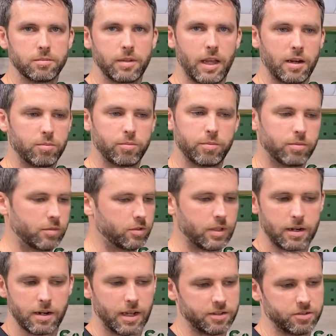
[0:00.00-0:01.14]

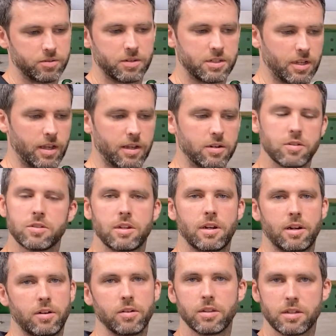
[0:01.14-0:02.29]
That nozzle design just
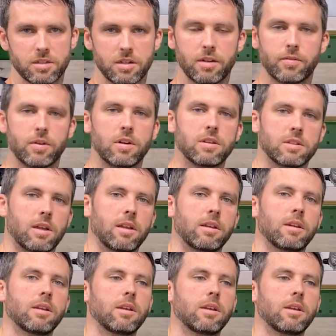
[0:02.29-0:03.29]
inherently is a different design.